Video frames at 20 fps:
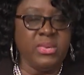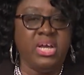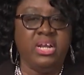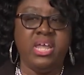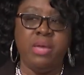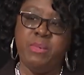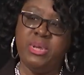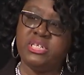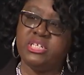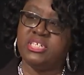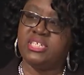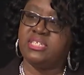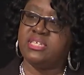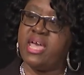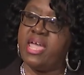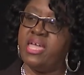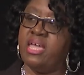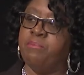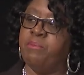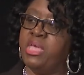Let me just
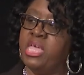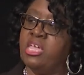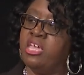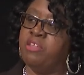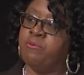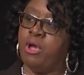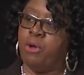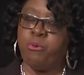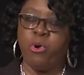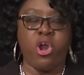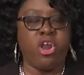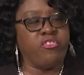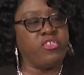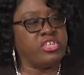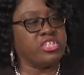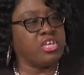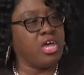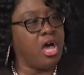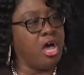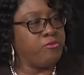say, in being a part of
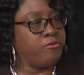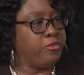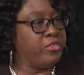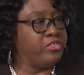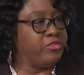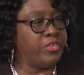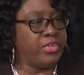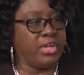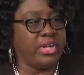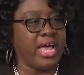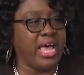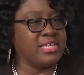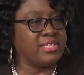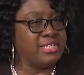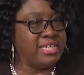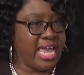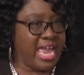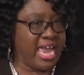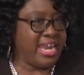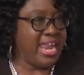this conference for the
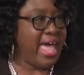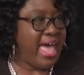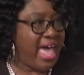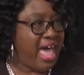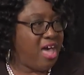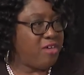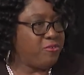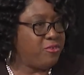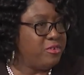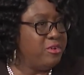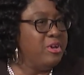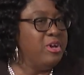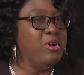last day and a half,